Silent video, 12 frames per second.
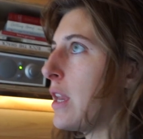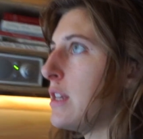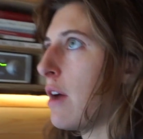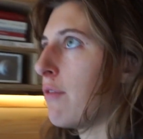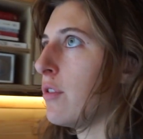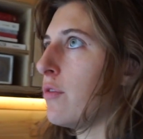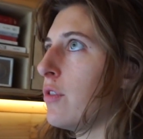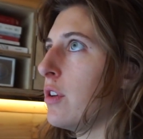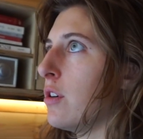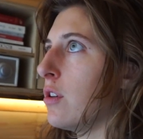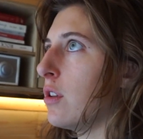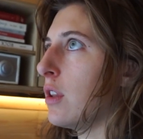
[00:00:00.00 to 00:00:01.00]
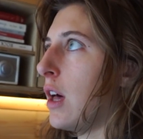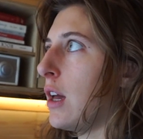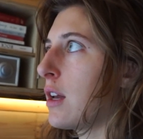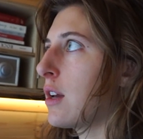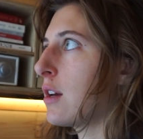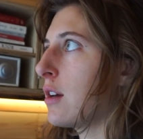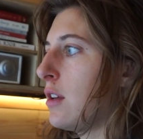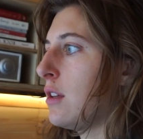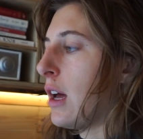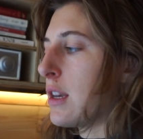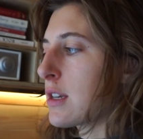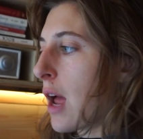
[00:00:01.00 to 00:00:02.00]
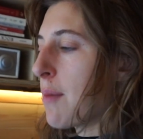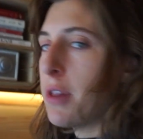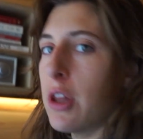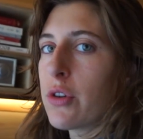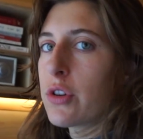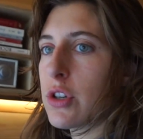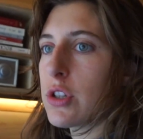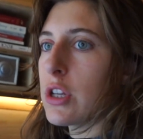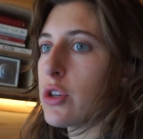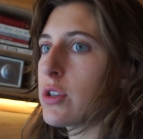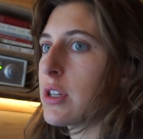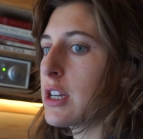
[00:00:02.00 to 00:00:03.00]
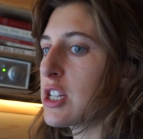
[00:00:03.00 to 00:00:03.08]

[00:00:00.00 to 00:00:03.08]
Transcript: I definitely feel like, yeah, time alone is just interesting,